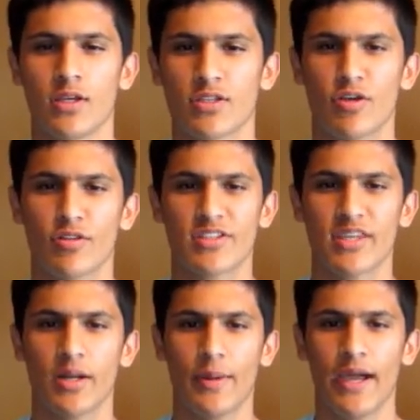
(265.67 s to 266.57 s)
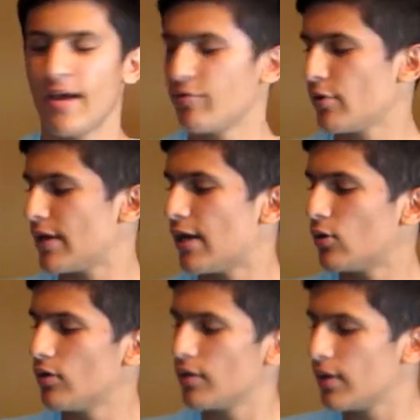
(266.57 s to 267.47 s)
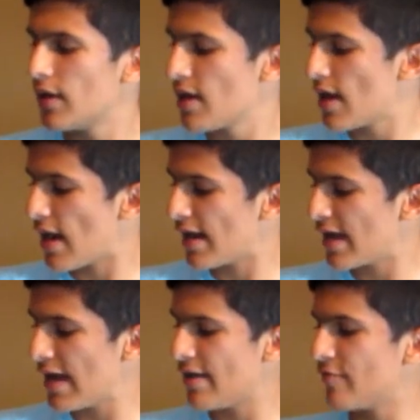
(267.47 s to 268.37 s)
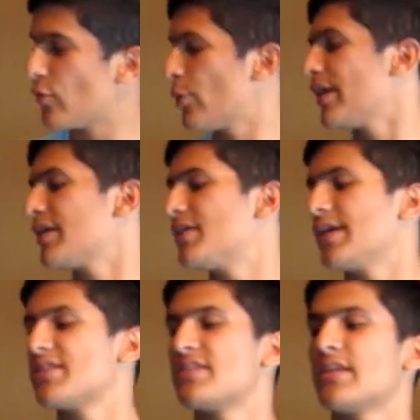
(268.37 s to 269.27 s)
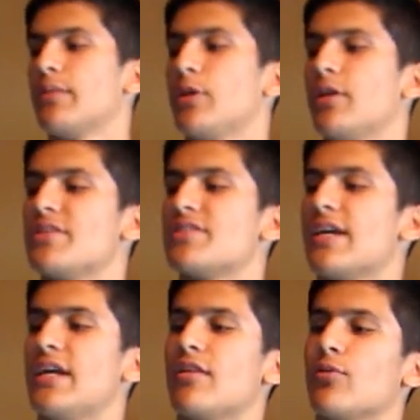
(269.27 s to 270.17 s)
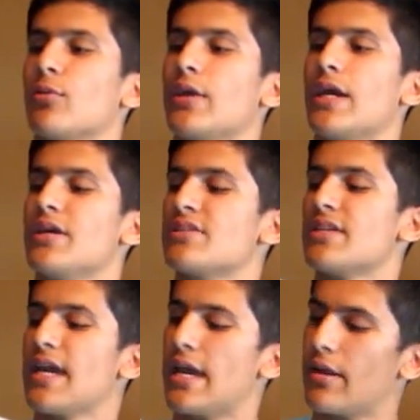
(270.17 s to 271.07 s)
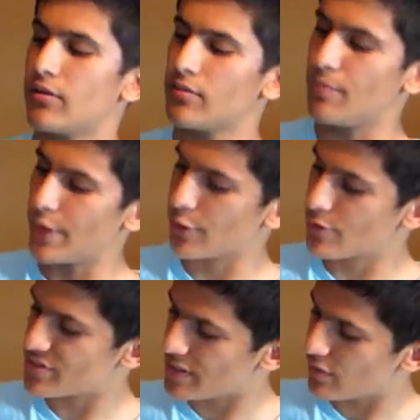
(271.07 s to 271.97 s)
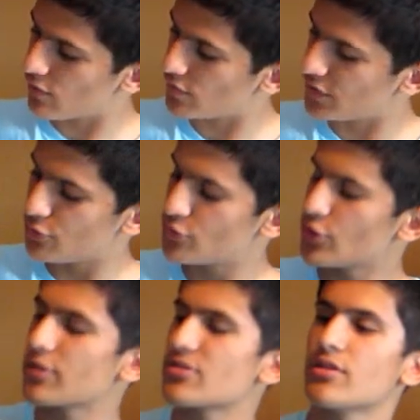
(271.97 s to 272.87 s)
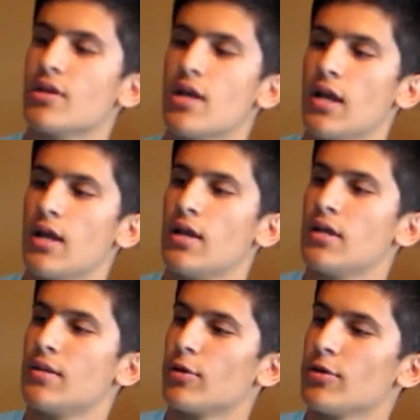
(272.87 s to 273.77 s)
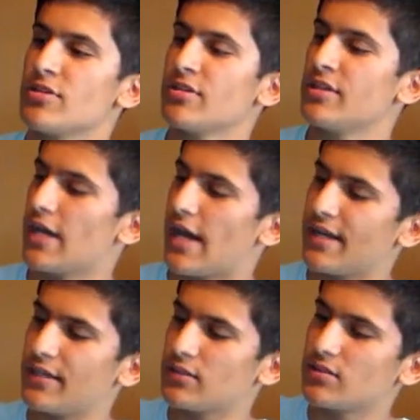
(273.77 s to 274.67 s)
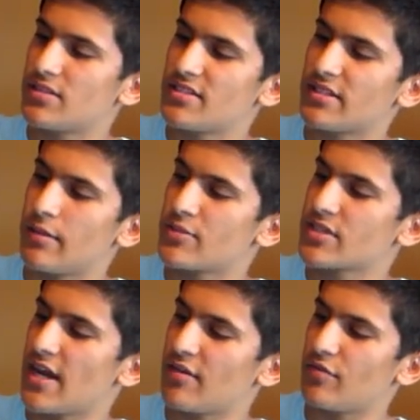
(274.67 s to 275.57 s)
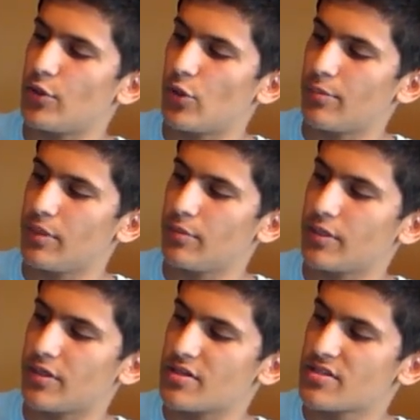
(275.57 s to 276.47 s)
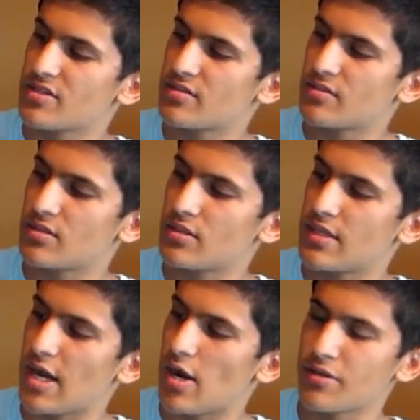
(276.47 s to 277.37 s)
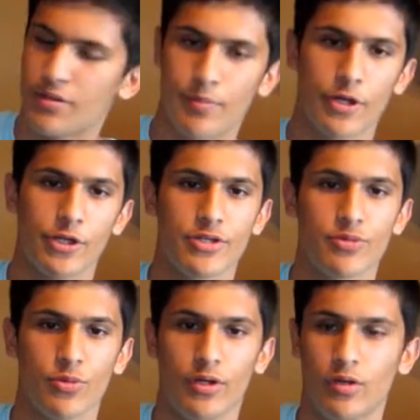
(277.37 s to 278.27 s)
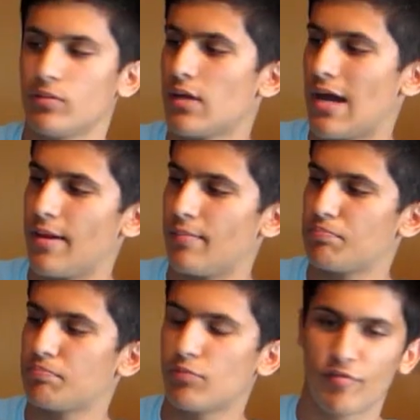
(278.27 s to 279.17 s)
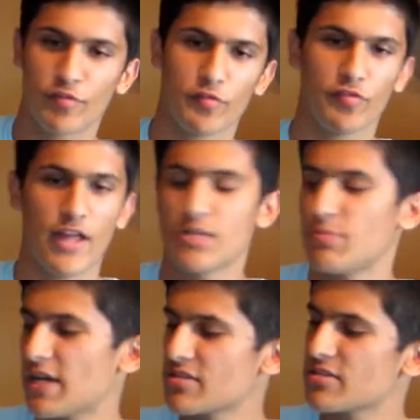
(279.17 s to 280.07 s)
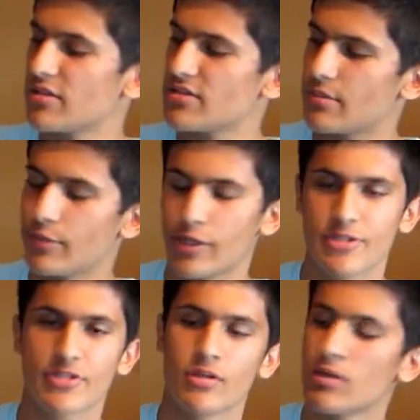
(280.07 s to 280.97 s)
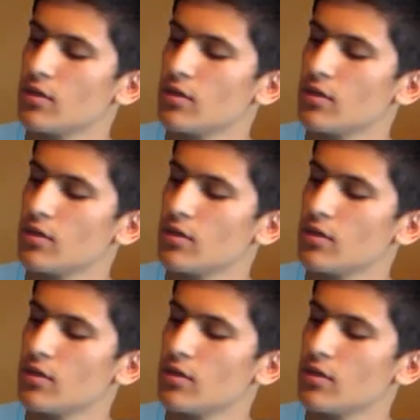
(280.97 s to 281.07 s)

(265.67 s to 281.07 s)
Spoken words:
So the setup I have right now, I have Orangutan Stimulus 83As and Bear Grizzly 852 trucks. Personally, stims kind of annoy me because they aren't the buttiest reel. I prefer flashbacks to Stimulus,